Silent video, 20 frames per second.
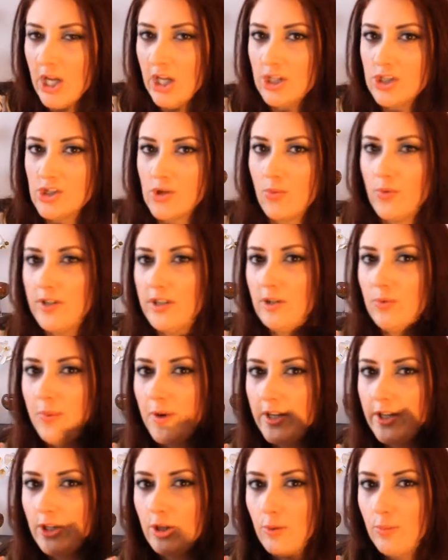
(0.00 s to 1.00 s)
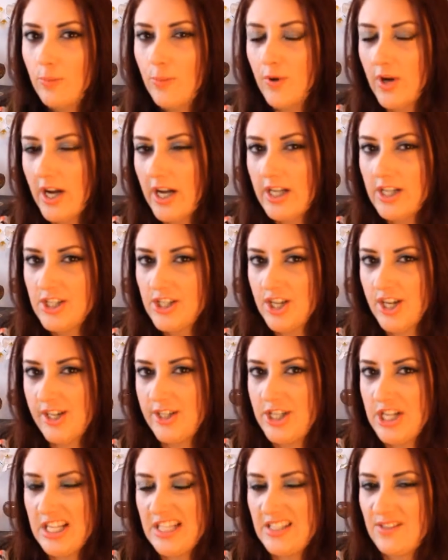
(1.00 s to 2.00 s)
So when you put your brush, it
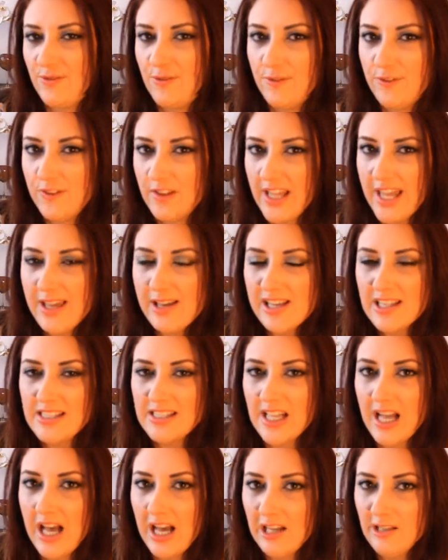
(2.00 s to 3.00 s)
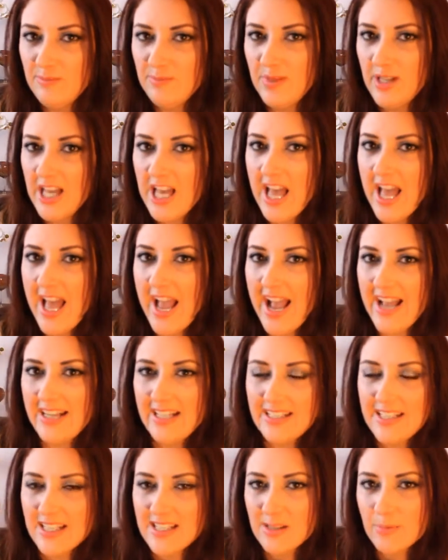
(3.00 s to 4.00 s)
just flakes up and
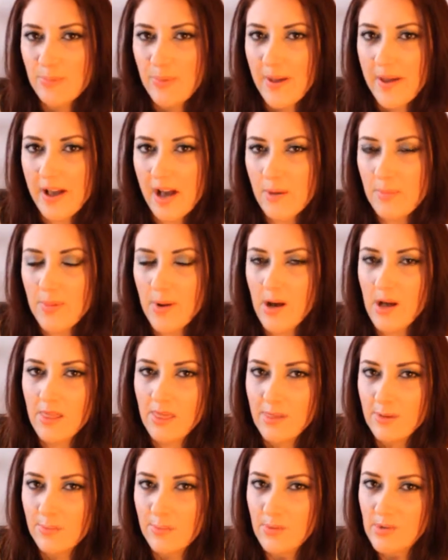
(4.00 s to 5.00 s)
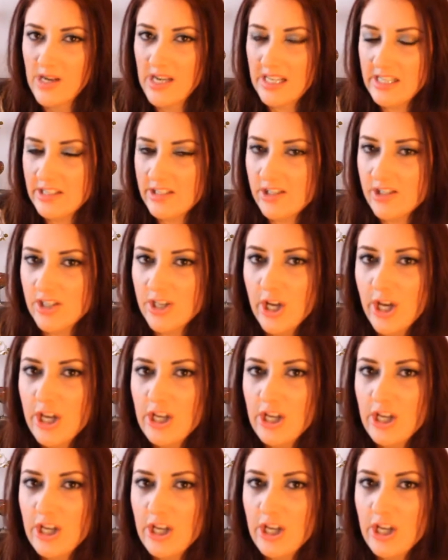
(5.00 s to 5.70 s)
it doesn't pick up on the brush.